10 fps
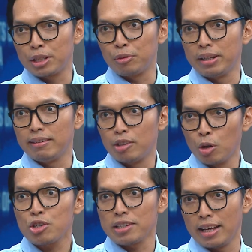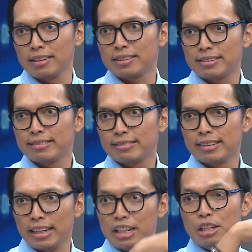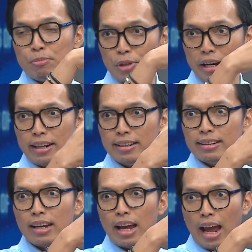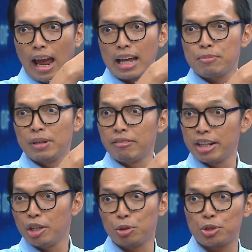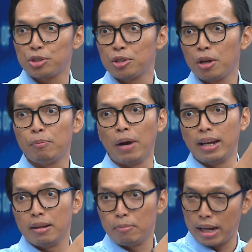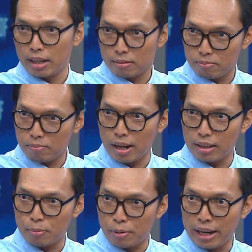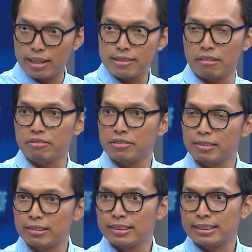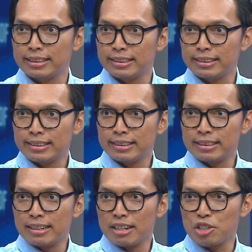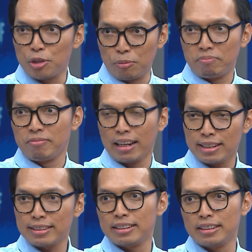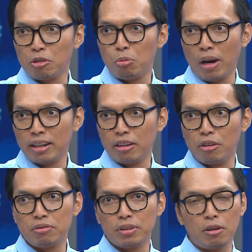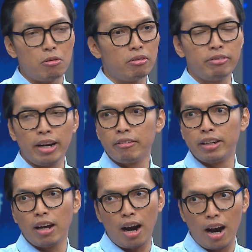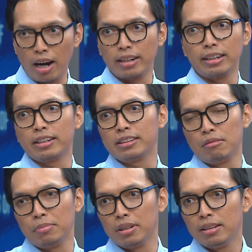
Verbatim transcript: between those cells in the brain has been reduced by, by, by the brain itself. Oh my God. So that is uh, one of a very hard example